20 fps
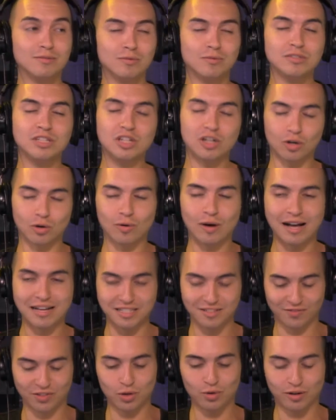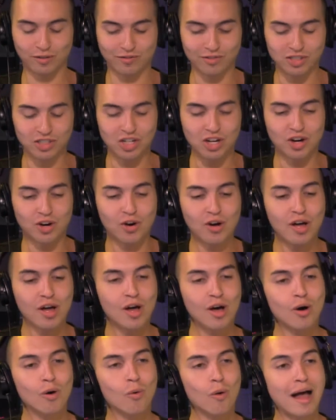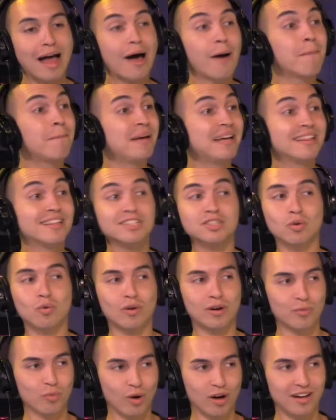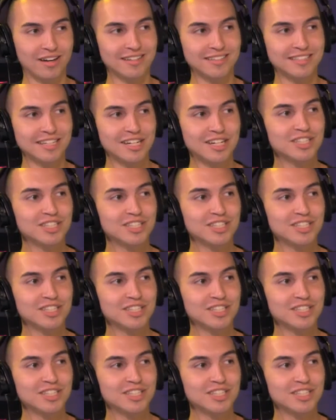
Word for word: you know, as a viewer of the show, how big this horde was.